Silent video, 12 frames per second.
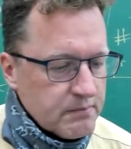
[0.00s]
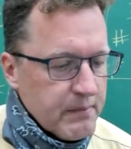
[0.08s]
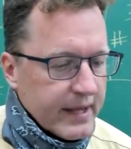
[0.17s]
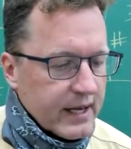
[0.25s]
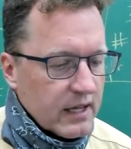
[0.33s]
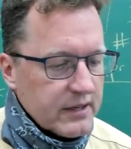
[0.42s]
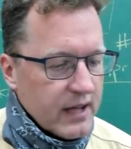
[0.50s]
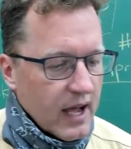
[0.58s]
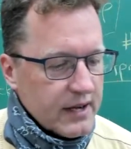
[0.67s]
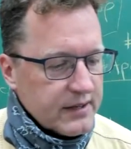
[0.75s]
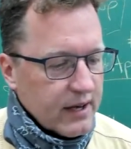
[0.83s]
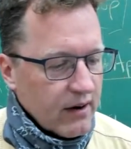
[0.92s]
Midland,
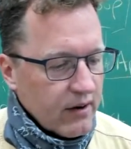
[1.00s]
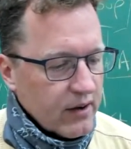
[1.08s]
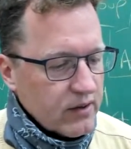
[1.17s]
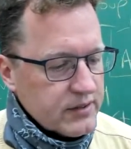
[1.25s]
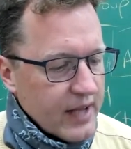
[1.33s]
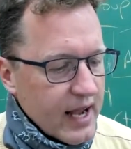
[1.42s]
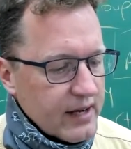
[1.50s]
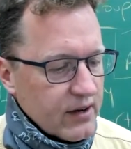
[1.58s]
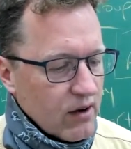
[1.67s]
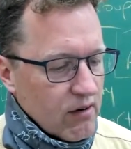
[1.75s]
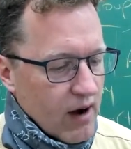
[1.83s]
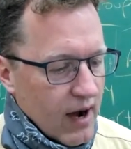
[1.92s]
Ontario,
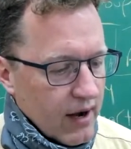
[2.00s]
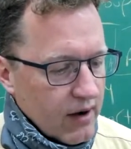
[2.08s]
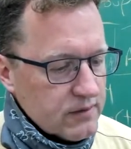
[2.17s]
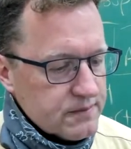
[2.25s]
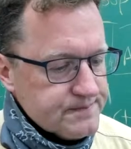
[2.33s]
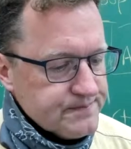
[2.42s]
Dayton, Ohio.